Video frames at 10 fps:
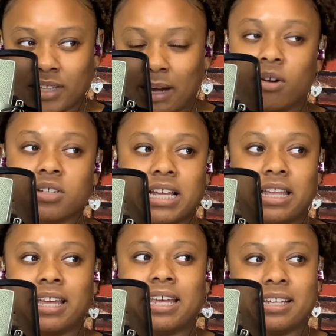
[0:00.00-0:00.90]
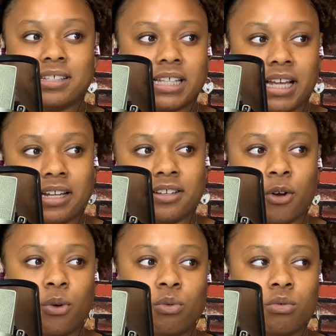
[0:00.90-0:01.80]
I won't say that he said
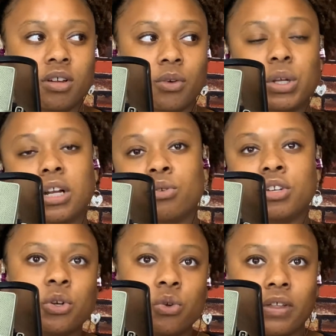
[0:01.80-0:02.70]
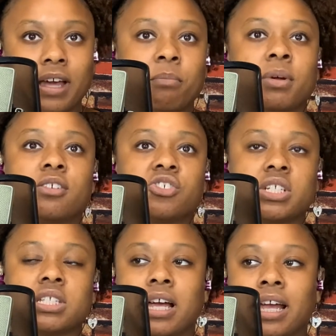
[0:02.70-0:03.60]
we don't do that, but it was
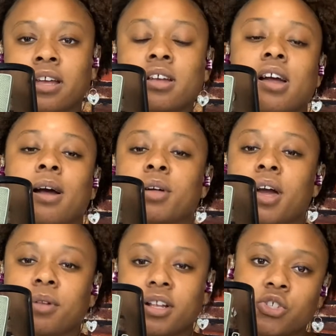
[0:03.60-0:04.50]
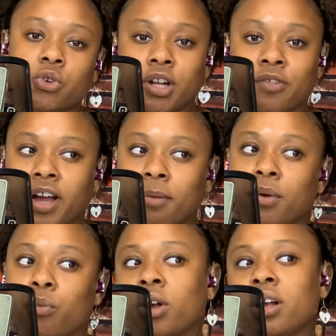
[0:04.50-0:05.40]
just like I'm coming into an
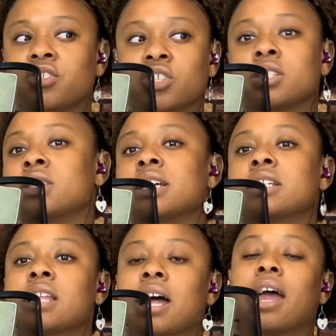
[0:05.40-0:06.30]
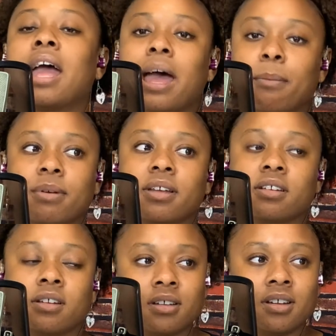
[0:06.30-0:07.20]
environment where it just does not
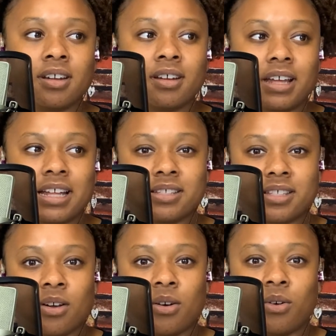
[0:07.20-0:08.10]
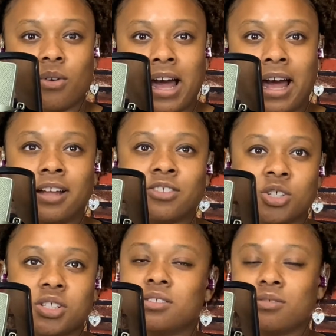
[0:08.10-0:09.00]
happen. And so I
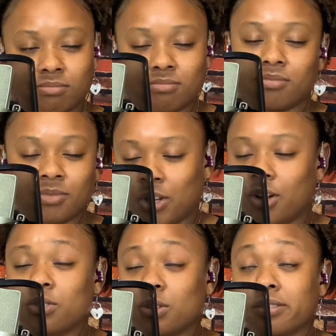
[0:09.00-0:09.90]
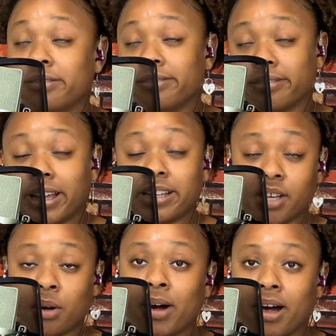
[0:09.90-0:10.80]
just, it
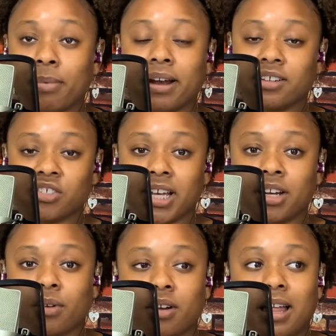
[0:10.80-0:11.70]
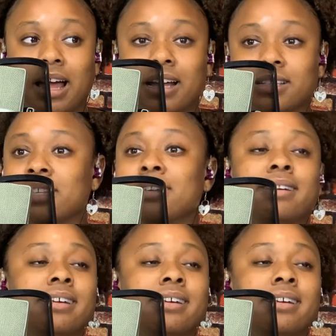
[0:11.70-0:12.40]
took a while, but I just had to realize